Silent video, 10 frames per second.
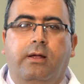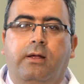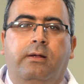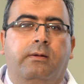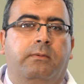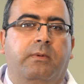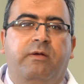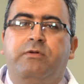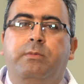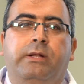Uh,
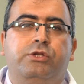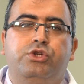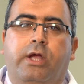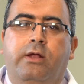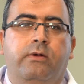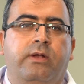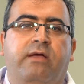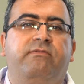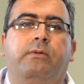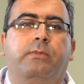everybody checking on
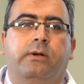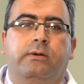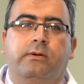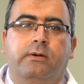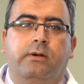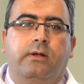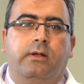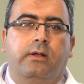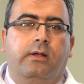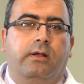everyone.
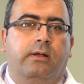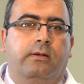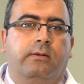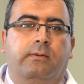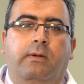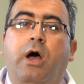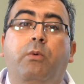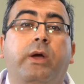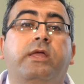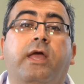Uh,
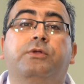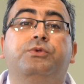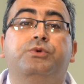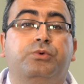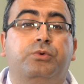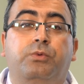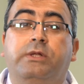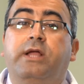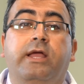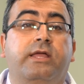how I can do,
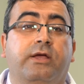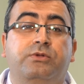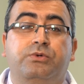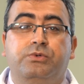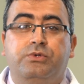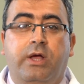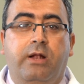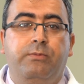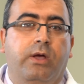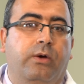what I can do to
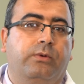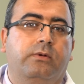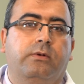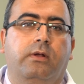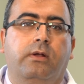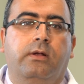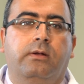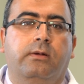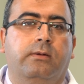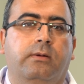help you out.
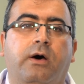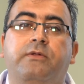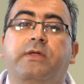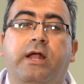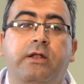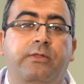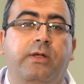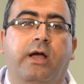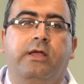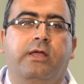Uh, are there
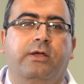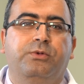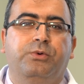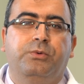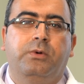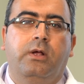anything I can do?